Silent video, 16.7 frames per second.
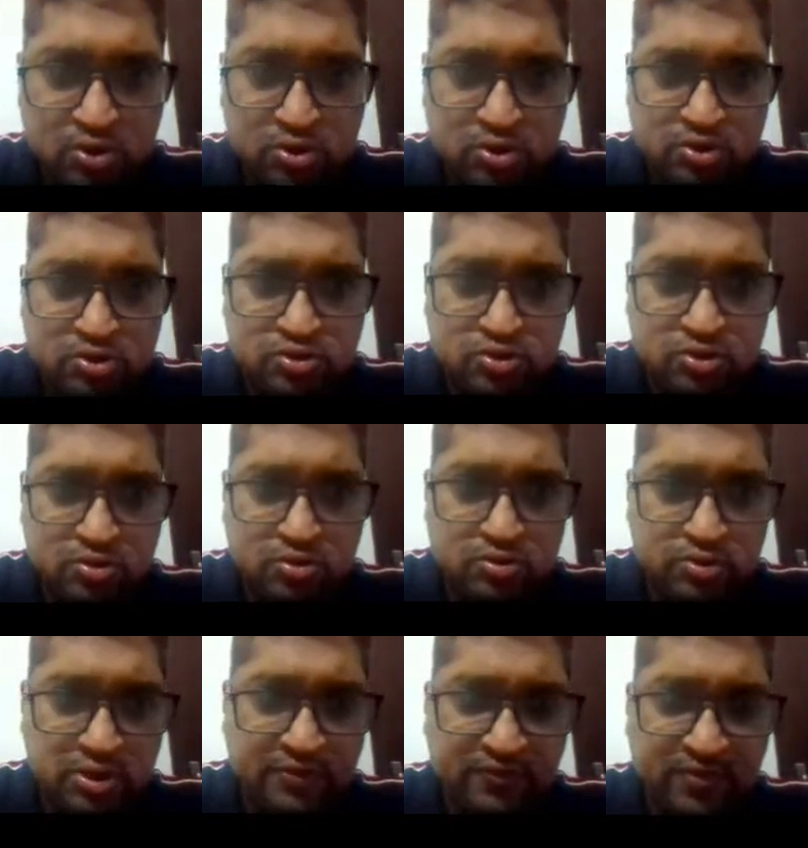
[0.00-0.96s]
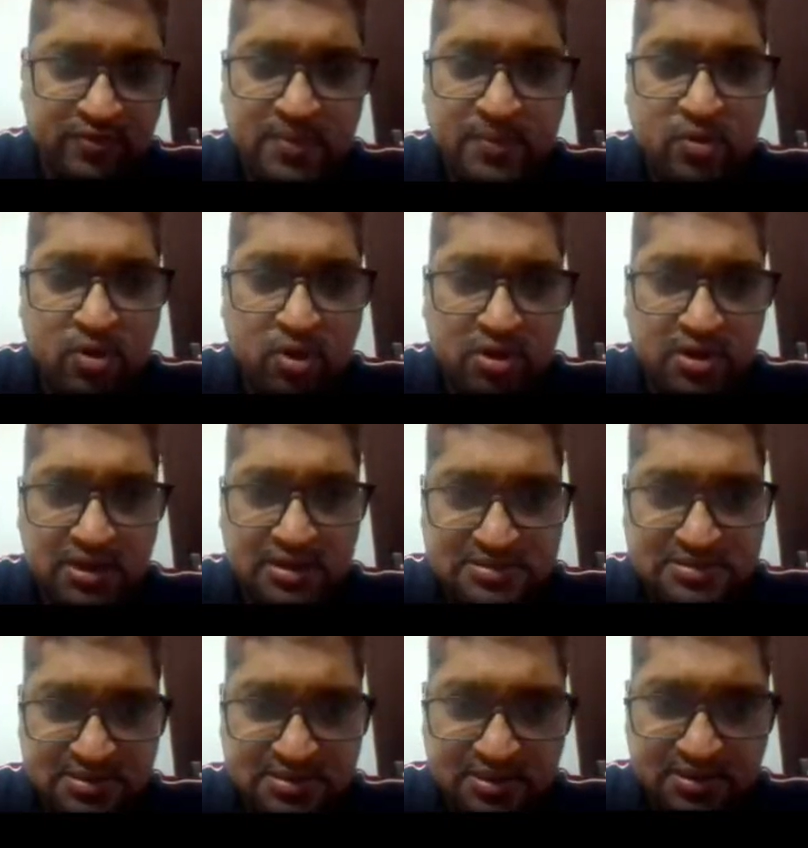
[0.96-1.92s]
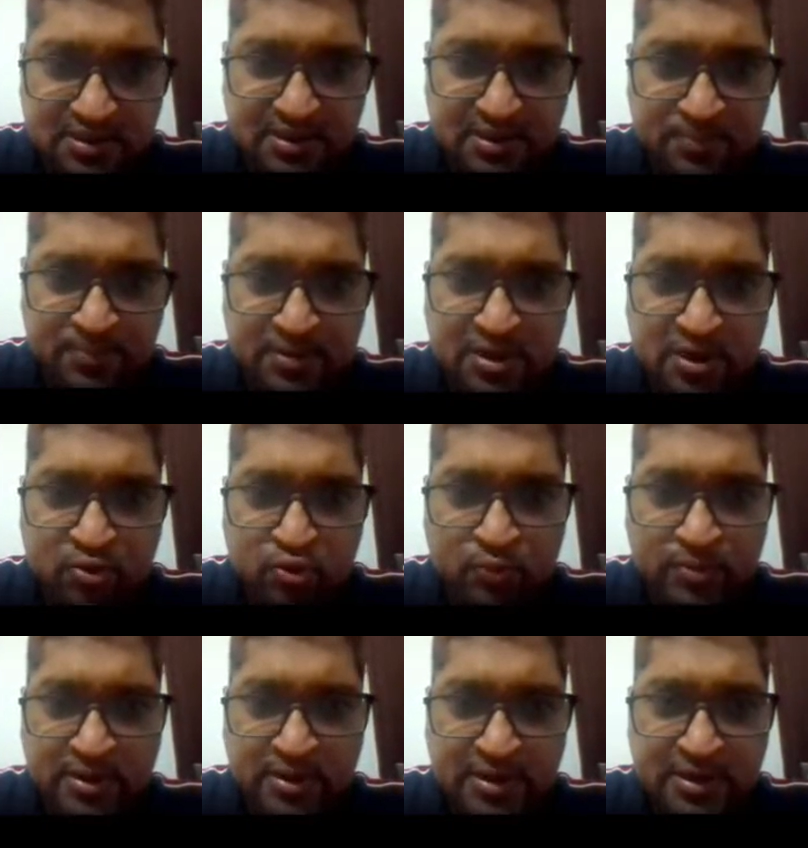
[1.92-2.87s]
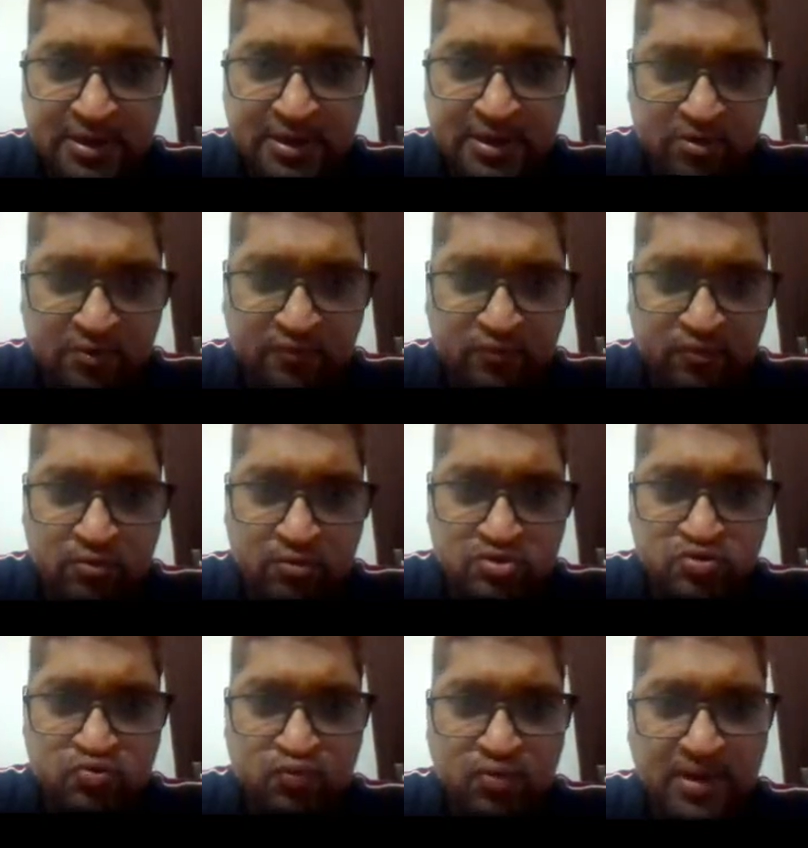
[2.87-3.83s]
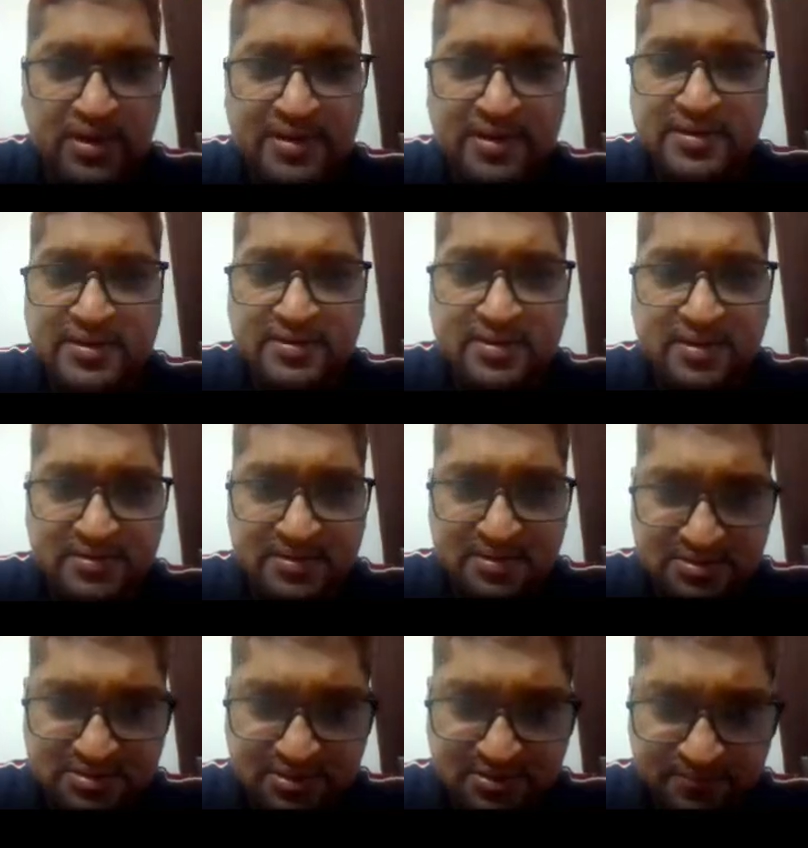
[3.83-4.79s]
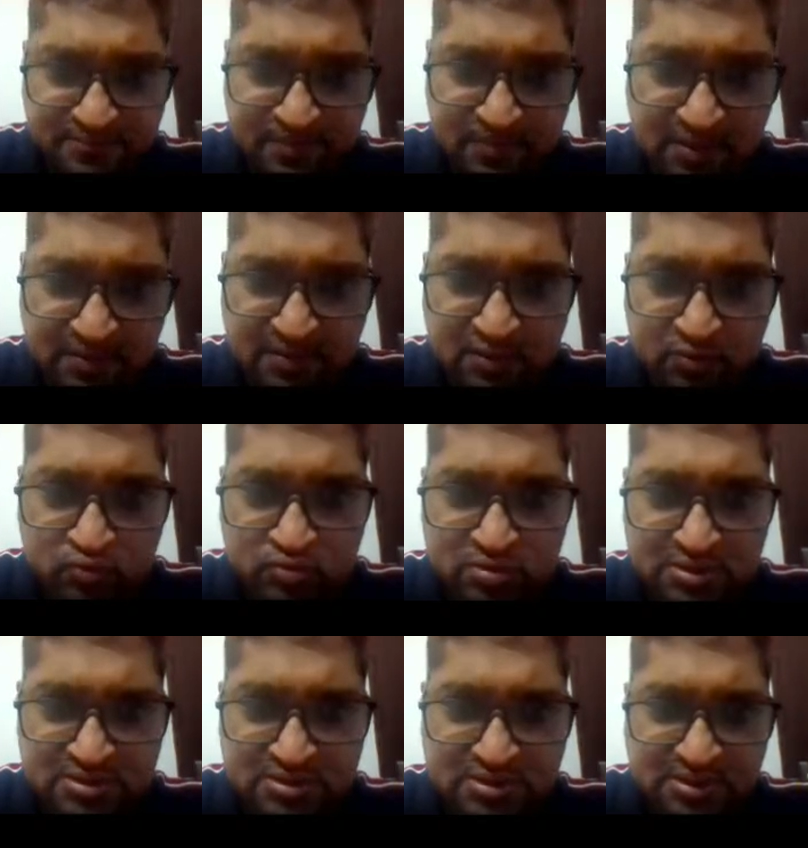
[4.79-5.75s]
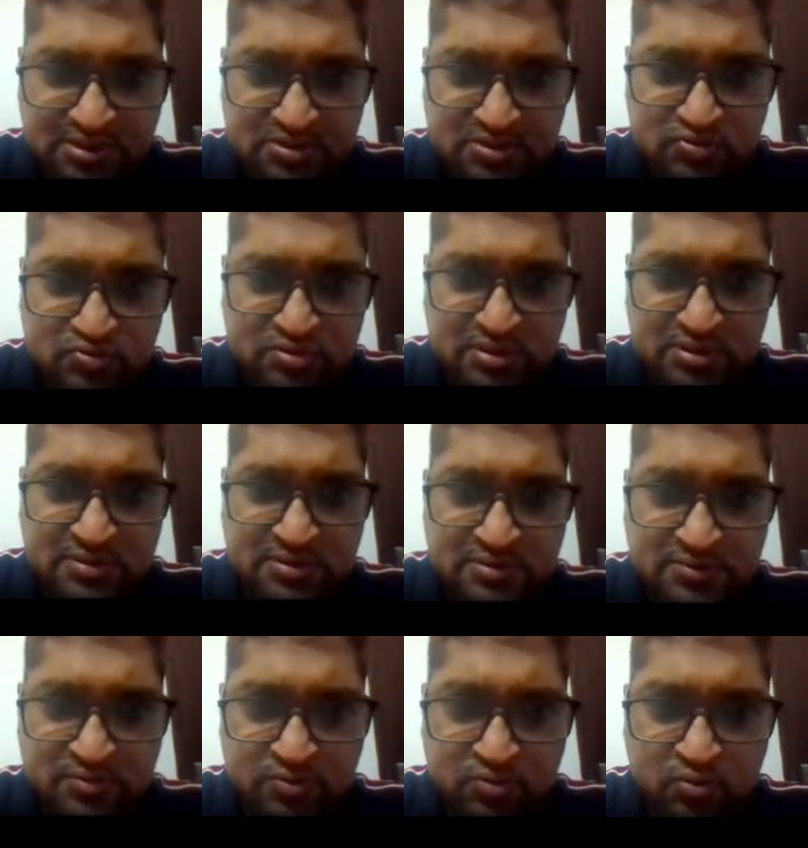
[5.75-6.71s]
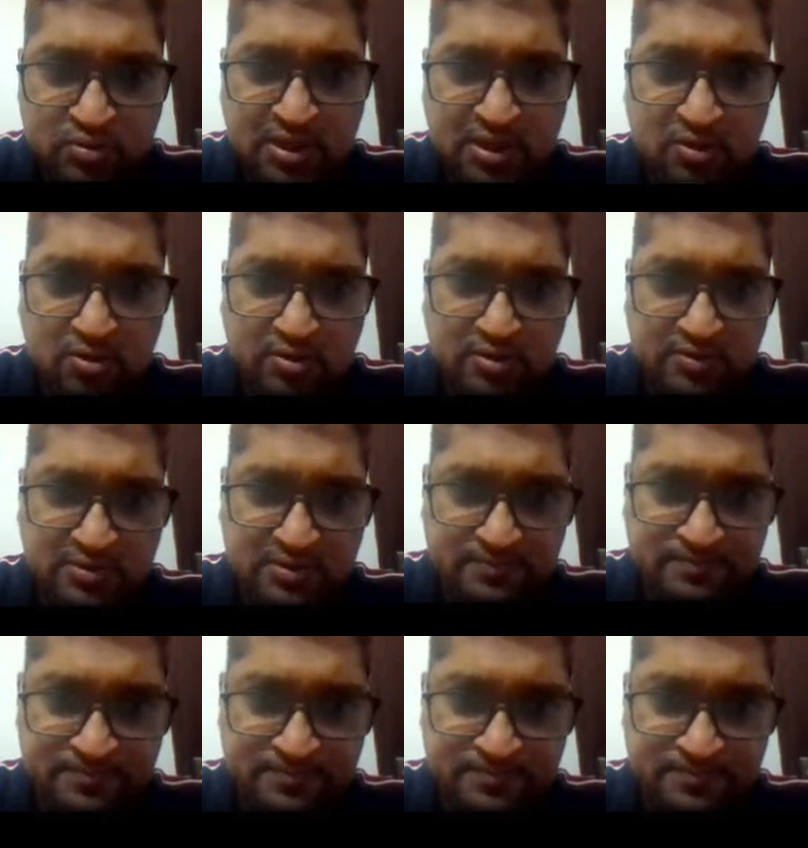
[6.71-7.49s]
So it will be broadcasted, and peer-to-peer network of nodes validate the transaction and the user status using known algorithm.